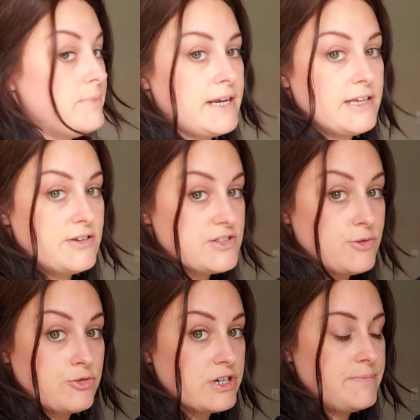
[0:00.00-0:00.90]
bedding has
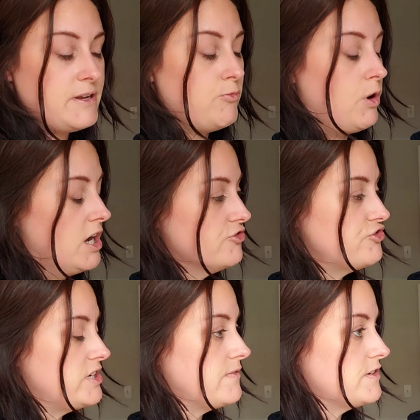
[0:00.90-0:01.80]
already been
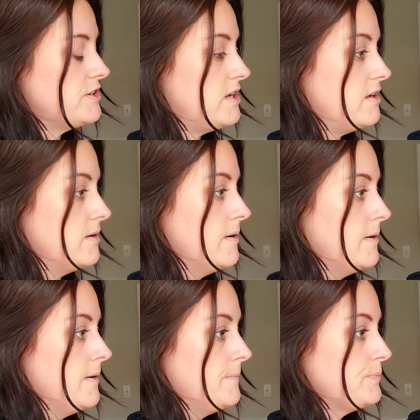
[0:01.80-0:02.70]
washed and everything
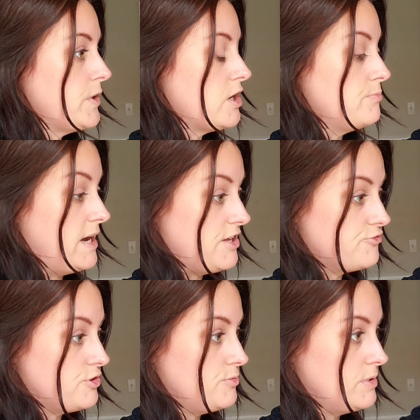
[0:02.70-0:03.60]
our
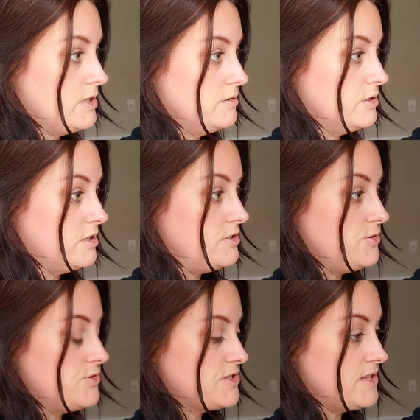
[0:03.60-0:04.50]
bathroom could
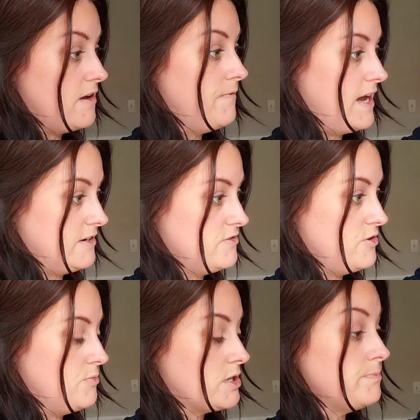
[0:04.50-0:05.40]
use a
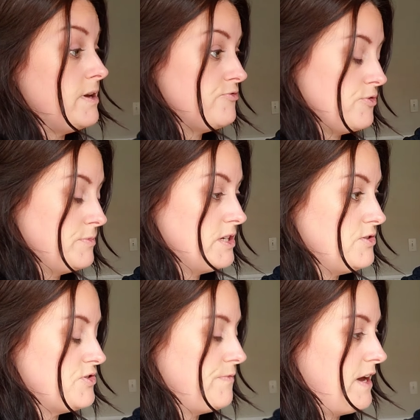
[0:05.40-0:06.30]
vacuum, our bedroom could
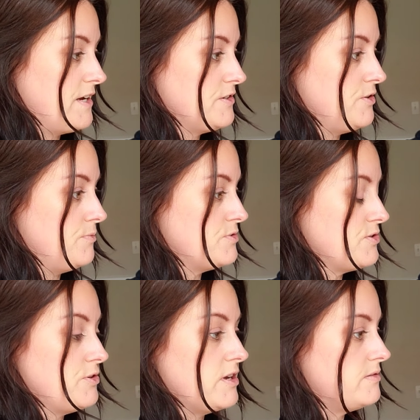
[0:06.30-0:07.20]
use a vacuum.
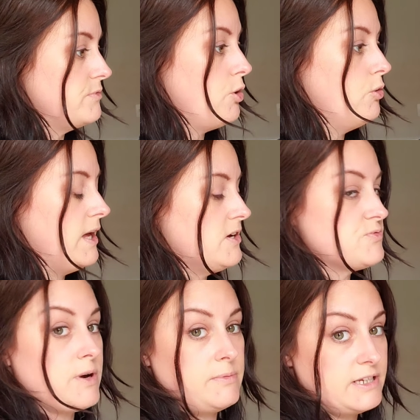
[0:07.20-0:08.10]
So, like, the whole house
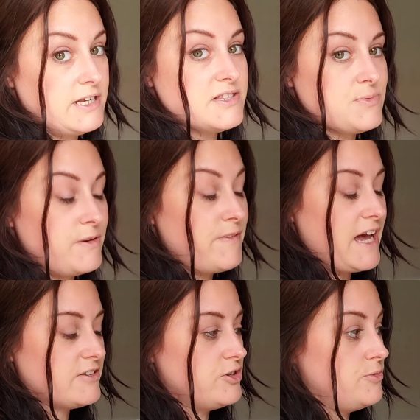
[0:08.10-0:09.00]
probably needs to be
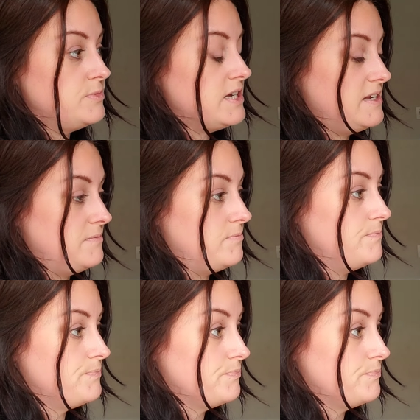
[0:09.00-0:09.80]
vacuumed and